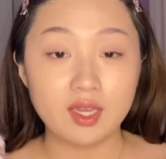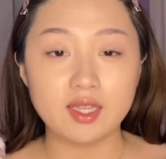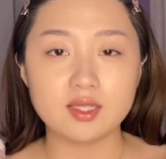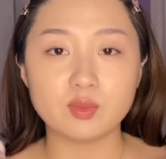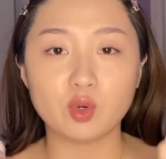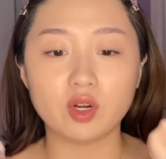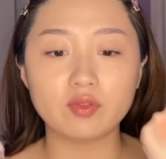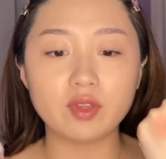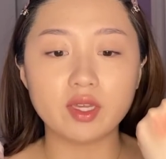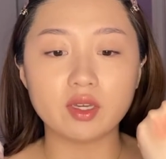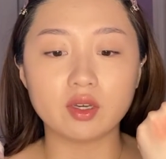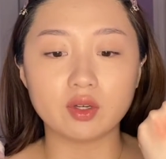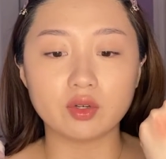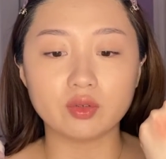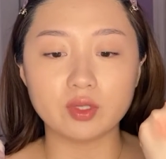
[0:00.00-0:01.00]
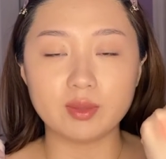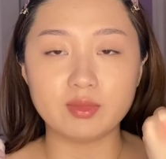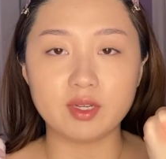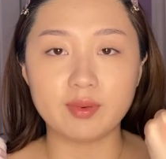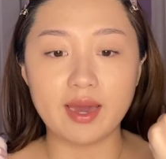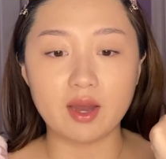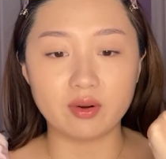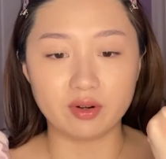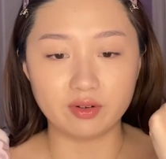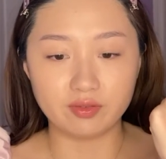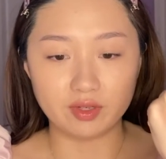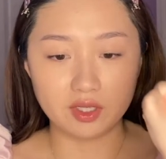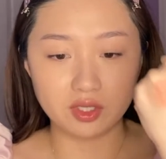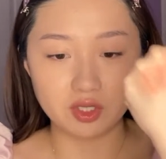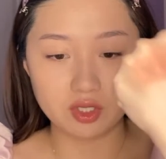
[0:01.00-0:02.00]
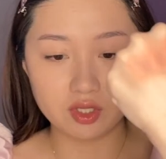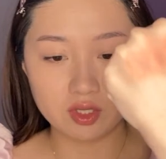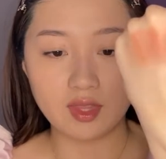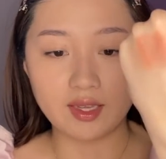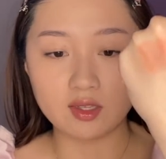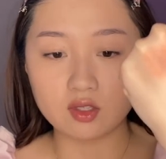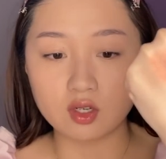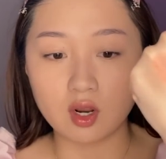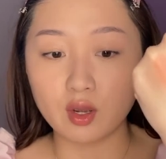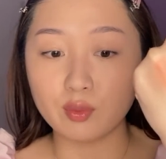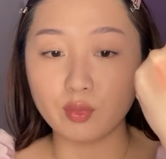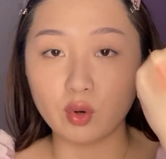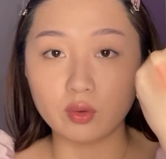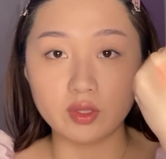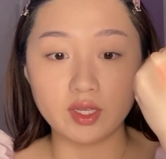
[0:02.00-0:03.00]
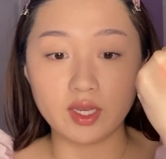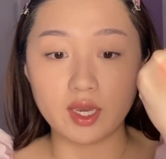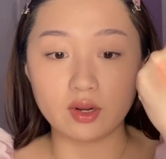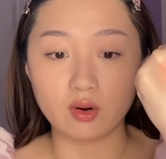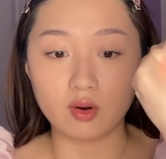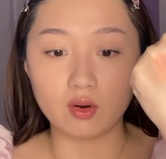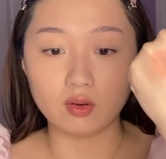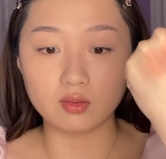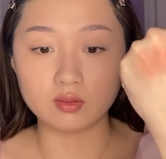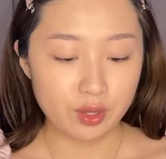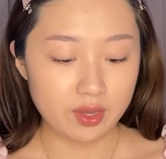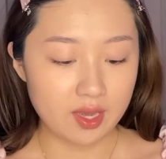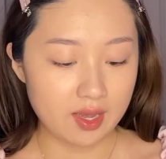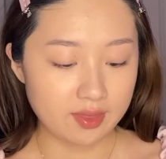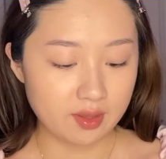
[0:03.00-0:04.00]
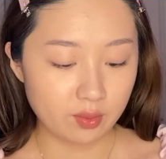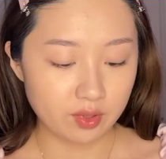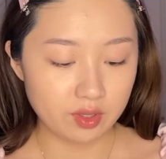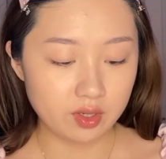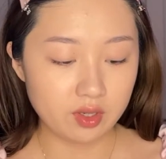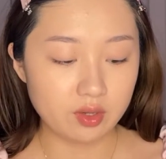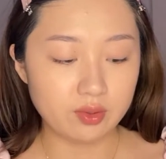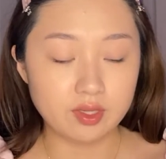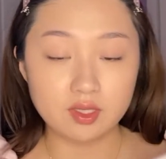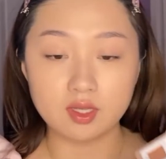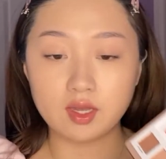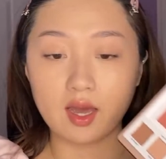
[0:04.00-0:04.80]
It's more of like a cream to powder finish. Like, it's not emollient at all. Okay, and then we're gonna go into the